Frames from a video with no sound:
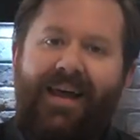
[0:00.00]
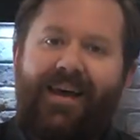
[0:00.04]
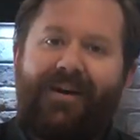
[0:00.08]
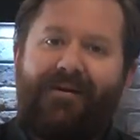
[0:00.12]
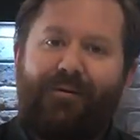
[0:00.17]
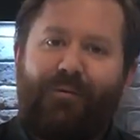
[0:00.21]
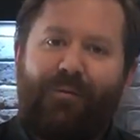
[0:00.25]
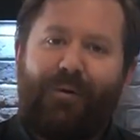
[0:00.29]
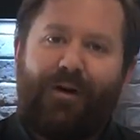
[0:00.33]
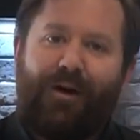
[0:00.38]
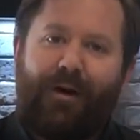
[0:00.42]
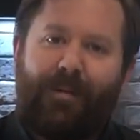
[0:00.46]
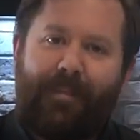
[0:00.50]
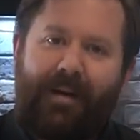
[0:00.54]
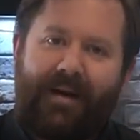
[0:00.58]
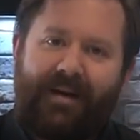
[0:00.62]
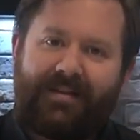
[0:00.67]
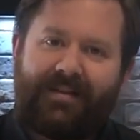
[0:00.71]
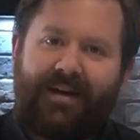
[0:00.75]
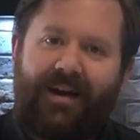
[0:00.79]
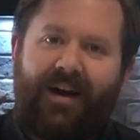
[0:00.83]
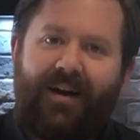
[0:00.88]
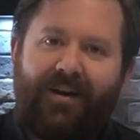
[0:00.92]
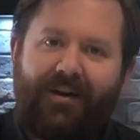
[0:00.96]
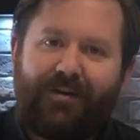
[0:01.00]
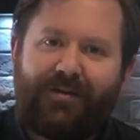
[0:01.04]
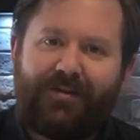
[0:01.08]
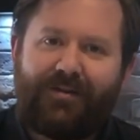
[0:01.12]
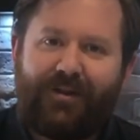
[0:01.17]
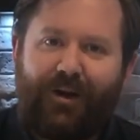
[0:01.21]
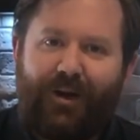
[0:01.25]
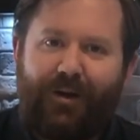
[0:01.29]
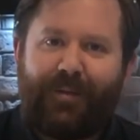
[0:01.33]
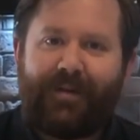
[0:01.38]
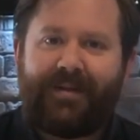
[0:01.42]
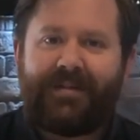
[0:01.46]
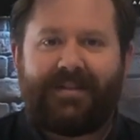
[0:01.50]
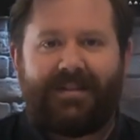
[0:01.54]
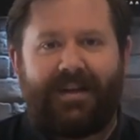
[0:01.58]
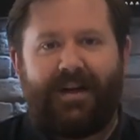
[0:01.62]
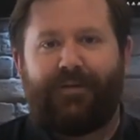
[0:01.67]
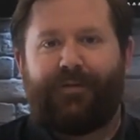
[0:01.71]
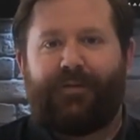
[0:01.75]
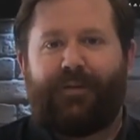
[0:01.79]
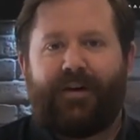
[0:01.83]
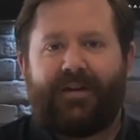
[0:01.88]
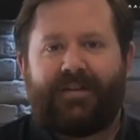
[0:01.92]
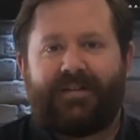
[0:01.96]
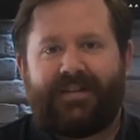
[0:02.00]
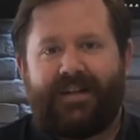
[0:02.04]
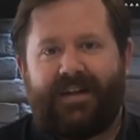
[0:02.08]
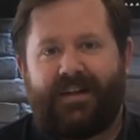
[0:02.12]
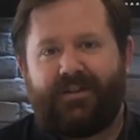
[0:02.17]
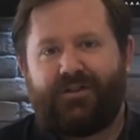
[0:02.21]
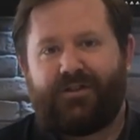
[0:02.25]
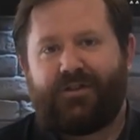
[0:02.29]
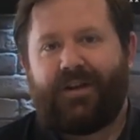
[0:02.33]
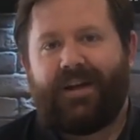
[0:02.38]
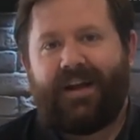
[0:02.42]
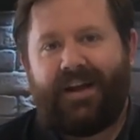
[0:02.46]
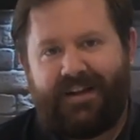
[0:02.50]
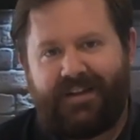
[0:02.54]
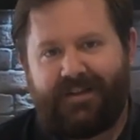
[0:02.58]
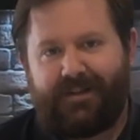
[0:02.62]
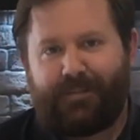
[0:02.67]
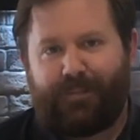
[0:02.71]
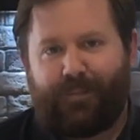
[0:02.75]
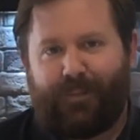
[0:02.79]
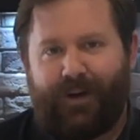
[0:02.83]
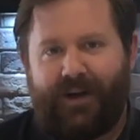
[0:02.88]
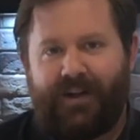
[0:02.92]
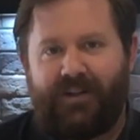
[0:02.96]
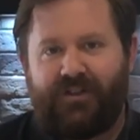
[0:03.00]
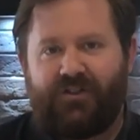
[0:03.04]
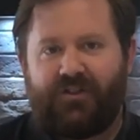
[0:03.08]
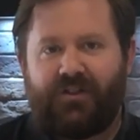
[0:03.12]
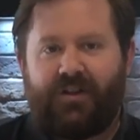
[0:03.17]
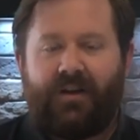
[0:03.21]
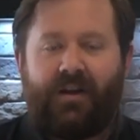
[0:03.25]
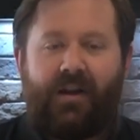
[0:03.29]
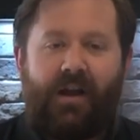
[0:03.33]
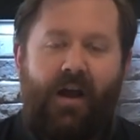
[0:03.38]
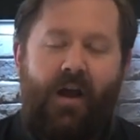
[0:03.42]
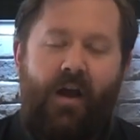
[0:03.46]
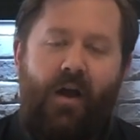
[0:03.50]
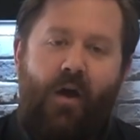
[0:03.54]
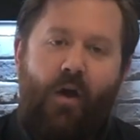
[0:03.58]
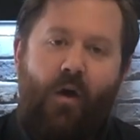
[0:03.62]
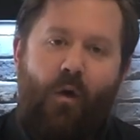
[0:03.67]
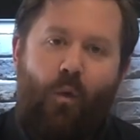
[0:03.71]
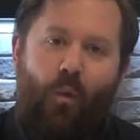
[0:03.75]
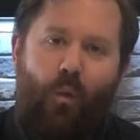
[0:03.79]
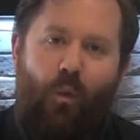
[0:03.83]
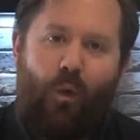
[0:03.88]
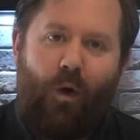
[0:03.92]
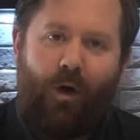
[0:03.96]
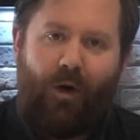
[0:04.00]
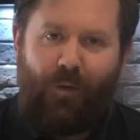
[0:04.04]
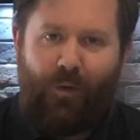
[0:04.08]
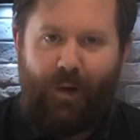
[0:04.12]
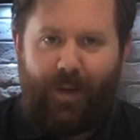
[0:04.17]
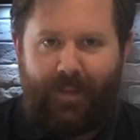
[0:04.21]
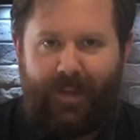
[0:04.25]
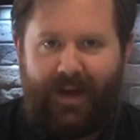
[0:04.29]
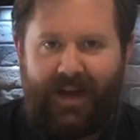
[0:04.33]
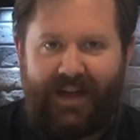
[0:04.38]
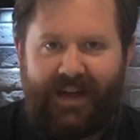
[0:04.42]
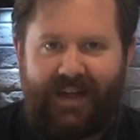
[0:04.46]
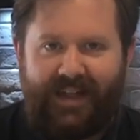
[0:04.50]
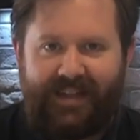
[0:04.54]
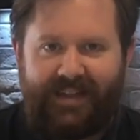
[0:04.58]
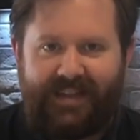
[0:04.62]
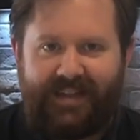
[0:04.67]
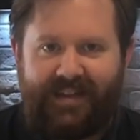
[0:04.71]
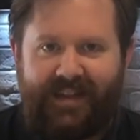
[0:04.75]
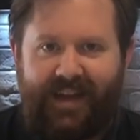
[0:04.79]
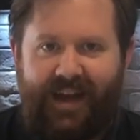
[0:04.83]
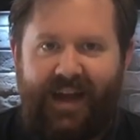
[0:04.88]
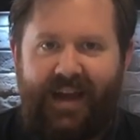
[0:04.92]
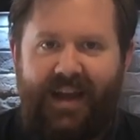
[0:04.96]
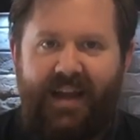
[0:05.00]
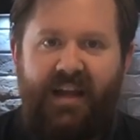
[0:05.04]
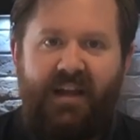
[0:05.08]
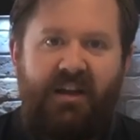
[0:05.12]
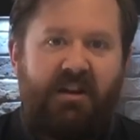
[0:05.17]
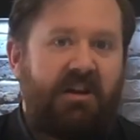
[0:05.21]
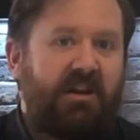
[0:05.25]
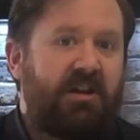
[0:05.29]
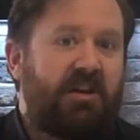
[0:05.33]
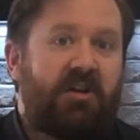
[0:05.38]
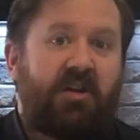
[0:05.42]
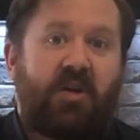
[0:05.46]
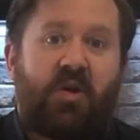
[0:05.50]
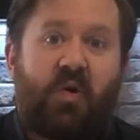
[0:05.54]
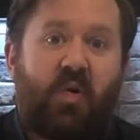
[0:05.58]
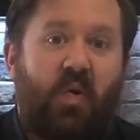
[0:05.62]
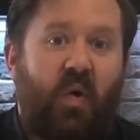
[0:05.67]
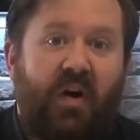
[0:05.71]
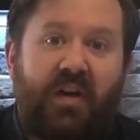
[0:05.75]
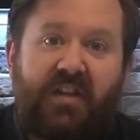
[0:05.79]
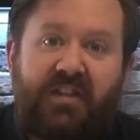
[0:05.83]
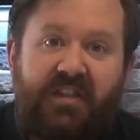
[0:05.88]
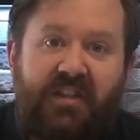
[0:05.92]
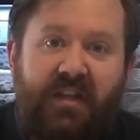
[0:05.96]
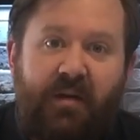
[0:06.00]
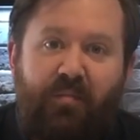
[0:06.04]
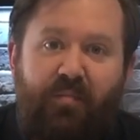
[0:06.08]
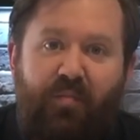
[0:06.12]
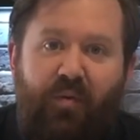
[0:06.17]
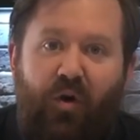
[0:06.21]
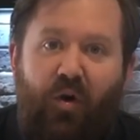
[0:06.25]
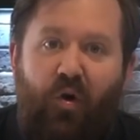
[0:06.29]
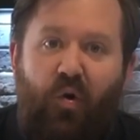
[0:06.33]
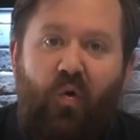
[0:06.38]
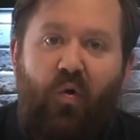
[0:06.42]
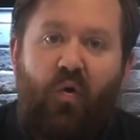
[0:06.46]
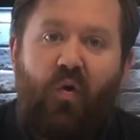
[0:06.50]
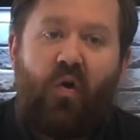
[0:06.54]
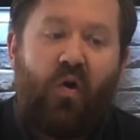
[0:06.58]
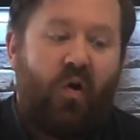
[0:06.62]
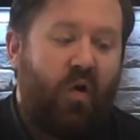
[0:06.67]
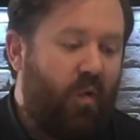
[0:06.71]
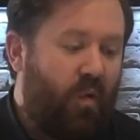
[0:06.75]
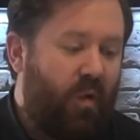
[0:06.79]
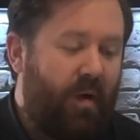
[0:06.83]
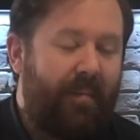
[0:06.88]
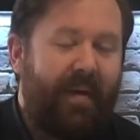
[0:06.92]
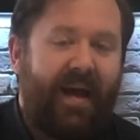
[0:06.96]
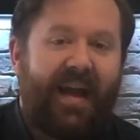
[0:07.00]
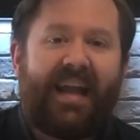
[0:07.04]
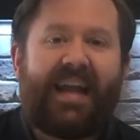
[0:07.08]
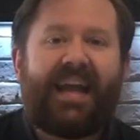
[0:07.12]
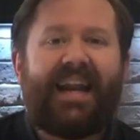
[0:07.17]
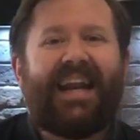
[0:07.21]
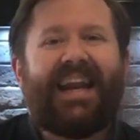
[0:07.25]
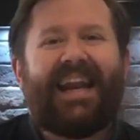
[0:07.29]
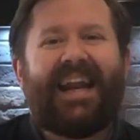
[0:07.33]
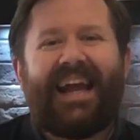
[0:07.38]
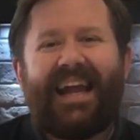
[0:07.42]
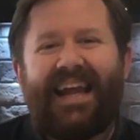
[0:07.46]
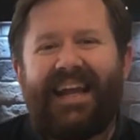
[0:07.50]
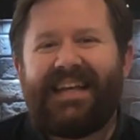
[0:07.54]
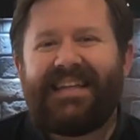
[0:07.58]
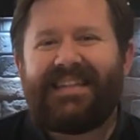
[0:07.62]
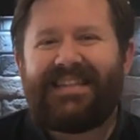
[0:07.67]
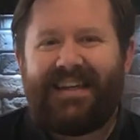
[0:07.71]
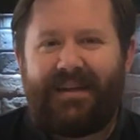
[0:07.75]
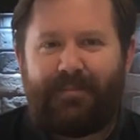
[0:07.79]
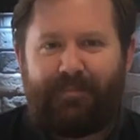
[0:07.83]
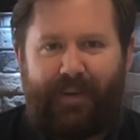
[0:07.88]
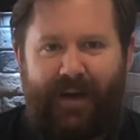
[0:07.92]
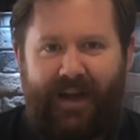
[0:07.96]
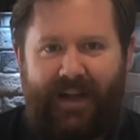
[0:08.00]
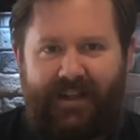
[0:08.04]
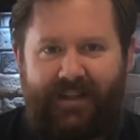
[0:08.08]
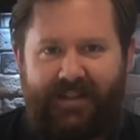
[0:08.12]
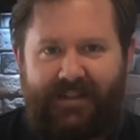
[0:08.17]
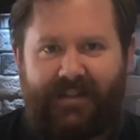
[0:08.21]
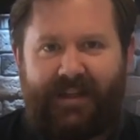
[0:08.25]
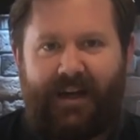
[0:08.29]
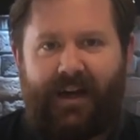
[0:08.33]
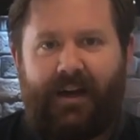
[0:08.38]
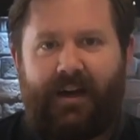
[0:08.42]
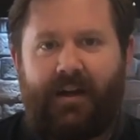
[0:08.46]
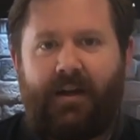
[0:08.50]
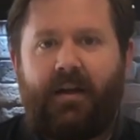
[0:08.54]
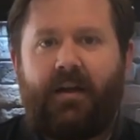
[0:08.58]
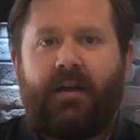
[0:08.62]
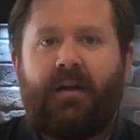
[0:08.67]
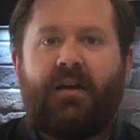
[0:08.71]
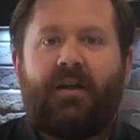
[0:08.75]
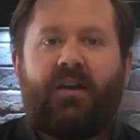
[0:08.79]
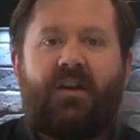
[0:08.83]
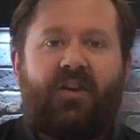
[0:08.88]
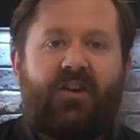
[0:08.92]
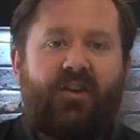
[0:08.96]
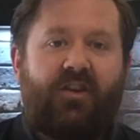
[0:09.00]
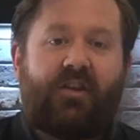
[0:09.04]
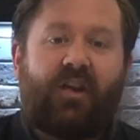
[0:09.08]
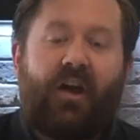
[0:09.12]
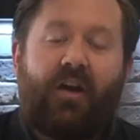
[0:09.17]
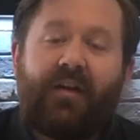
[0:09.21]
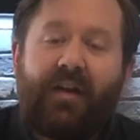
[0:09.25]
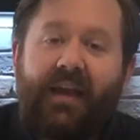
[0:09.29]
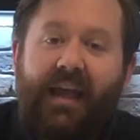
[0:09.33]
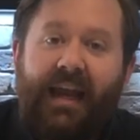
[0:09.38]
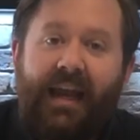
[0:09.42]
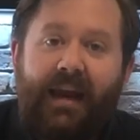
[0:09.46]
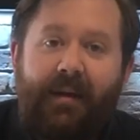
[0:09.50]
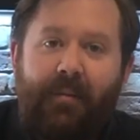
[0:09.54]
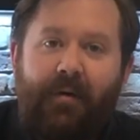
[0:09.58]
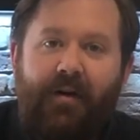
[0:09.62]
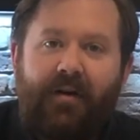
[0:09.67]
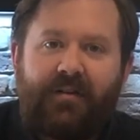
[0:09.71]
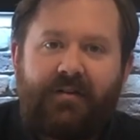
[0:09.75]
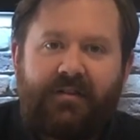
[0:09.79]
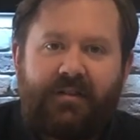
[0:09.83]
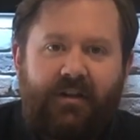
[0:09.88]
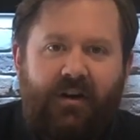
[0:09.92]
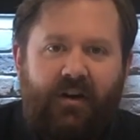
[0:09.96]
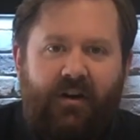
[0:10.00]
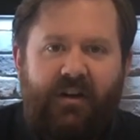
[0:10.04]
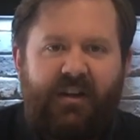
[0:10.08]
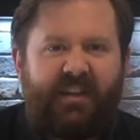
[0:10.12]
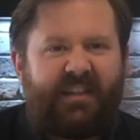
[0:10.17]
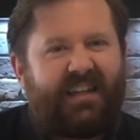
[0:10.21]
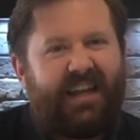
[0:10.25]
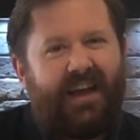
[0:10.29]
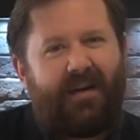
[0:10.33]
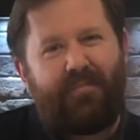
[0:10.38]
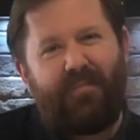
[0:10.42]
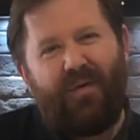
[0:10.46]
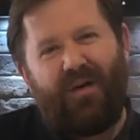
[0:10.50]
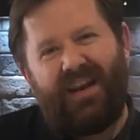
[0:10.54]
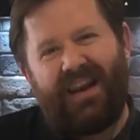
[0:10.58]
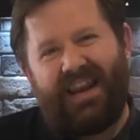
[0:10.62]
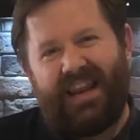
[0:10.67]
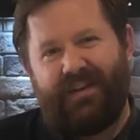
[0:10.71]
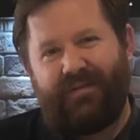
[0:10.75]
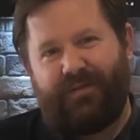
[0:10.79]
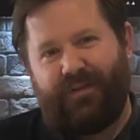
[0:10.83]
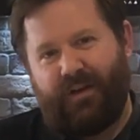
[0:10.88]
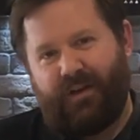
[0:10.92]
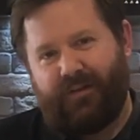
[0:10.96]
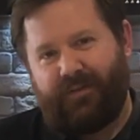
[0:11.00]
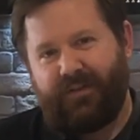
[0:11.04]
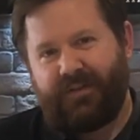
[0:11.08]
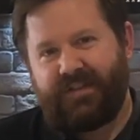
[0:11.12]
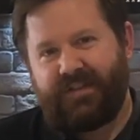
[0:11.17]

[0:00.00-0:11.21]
Hello and welcome back to Uncle Simon's Self-Isolation Inspiration. What are we making today? Quite simple. We're making an easy pizza. You don't get it my size, but we're living off of